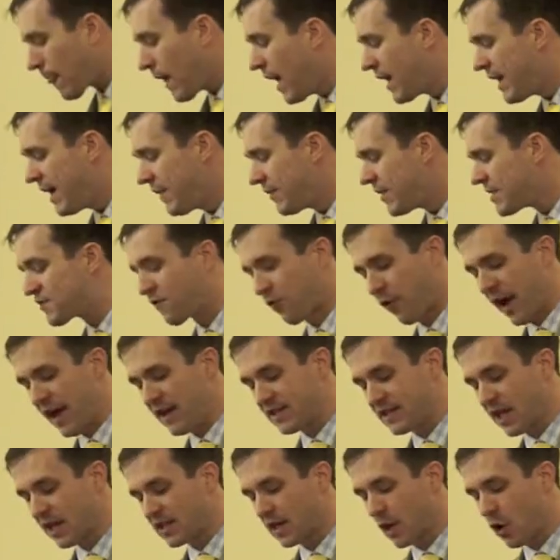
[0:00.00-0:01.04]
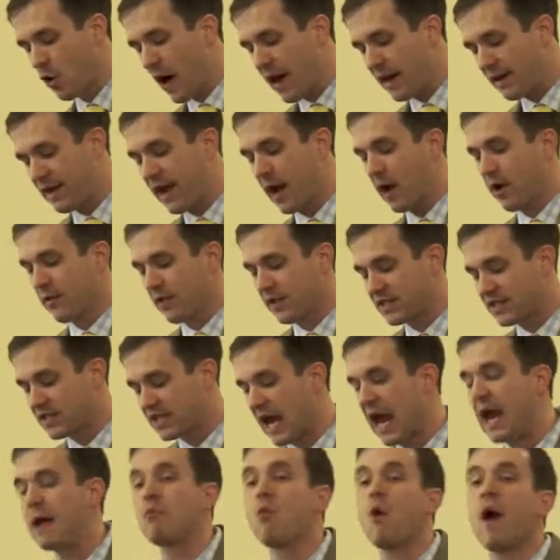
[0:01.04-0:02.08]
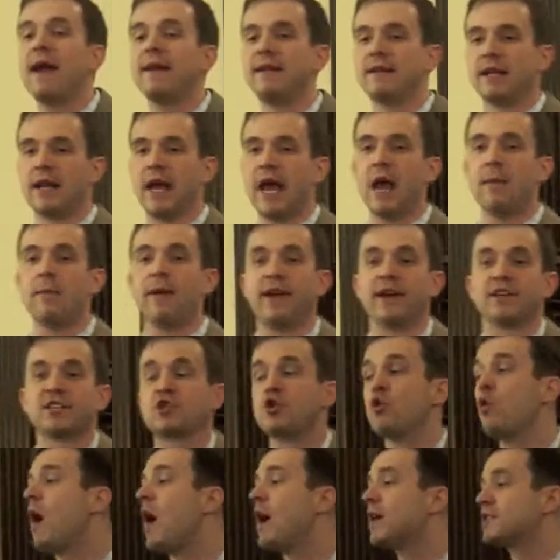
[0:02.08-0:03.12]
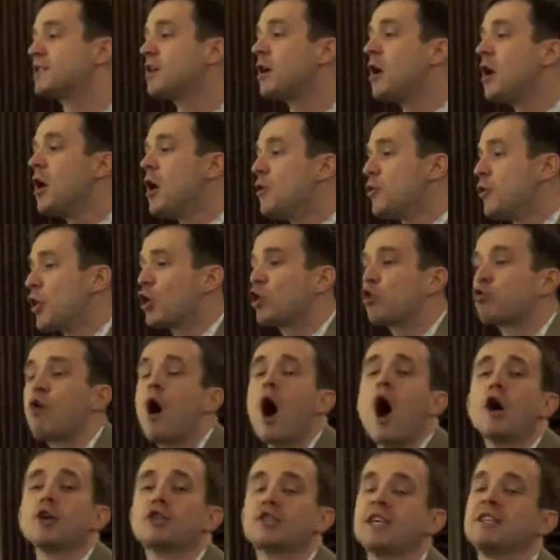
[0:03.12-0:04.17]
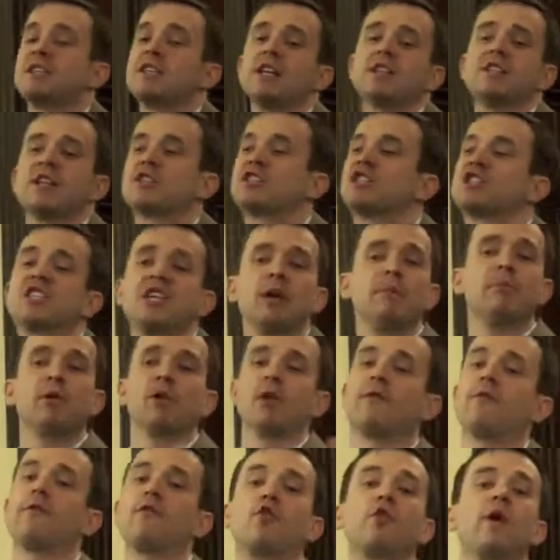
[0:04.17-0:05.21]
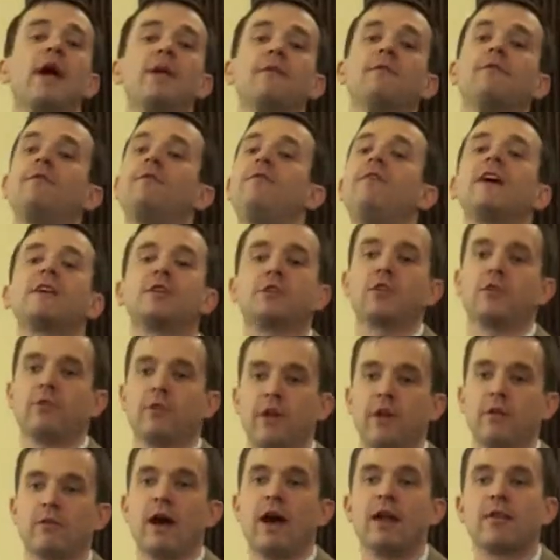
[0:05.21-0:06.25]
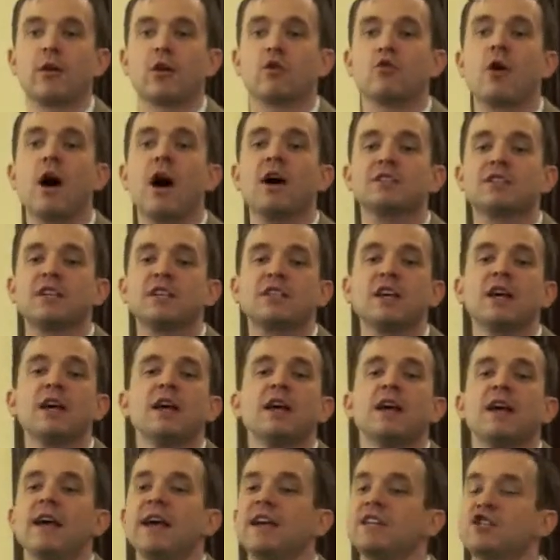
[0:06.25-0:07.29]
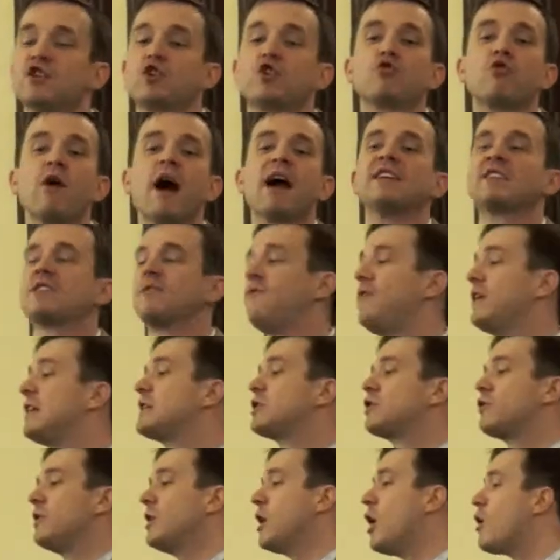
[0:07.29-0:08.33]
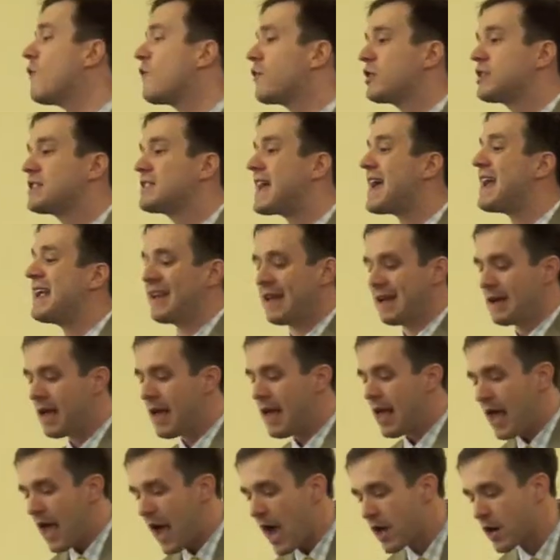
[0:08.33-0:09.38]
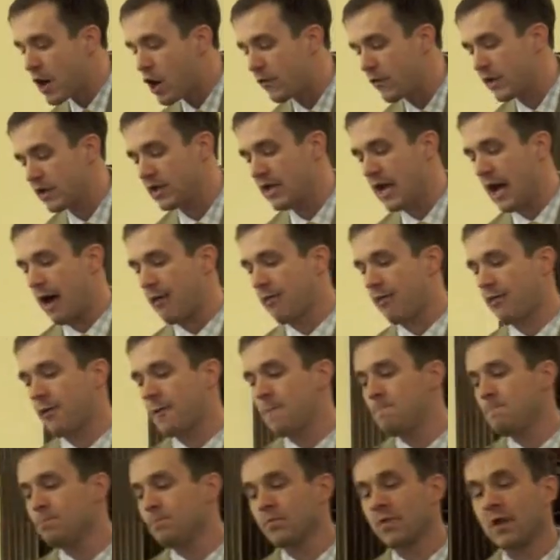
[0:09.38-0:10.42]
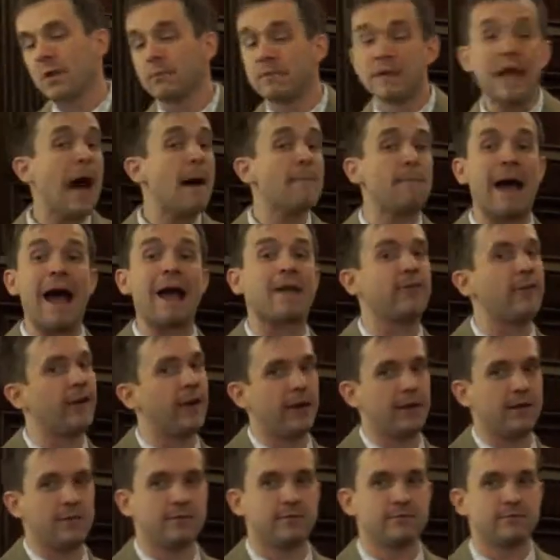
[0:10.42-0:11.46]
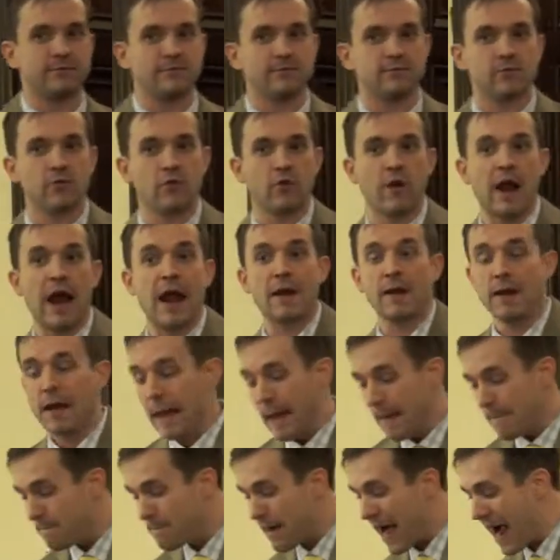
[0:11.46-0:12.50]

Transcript: Again, this phrase doesn't quite carry the same weight today, because to us, the cross is a symbol of great victory. Right? The cross is Christ's victory over Satan and over death. Not back then. Right?